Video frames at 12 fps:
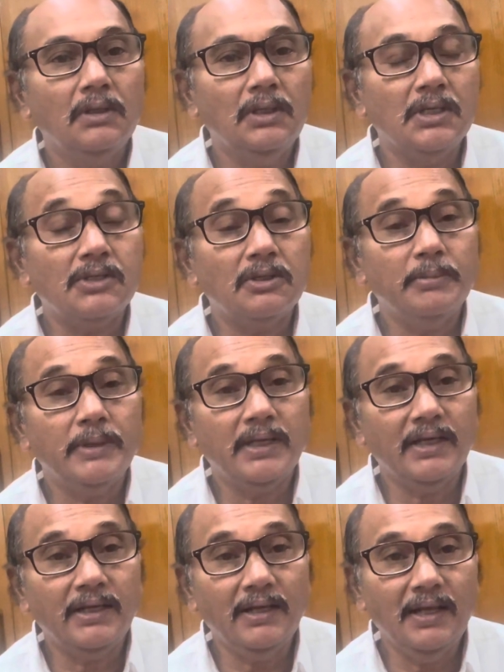it should be
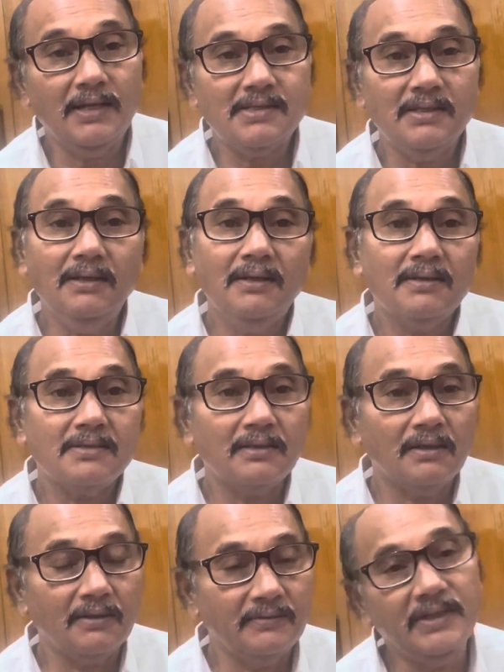taken as a uh,
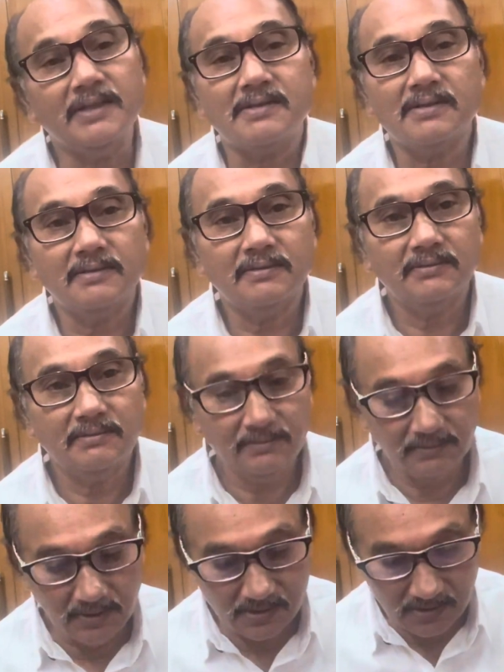service.
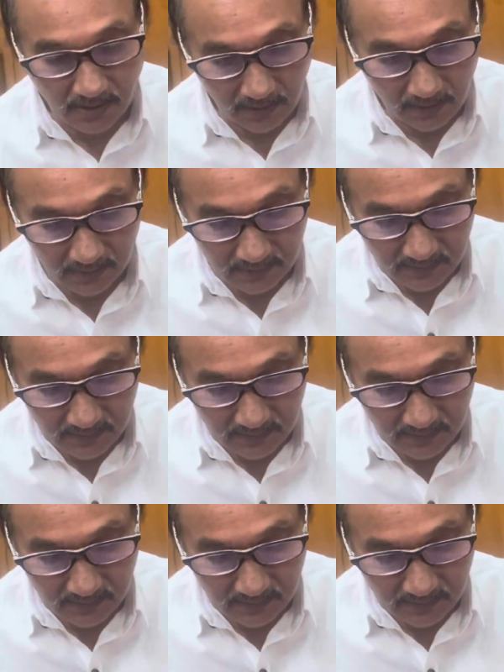That's all.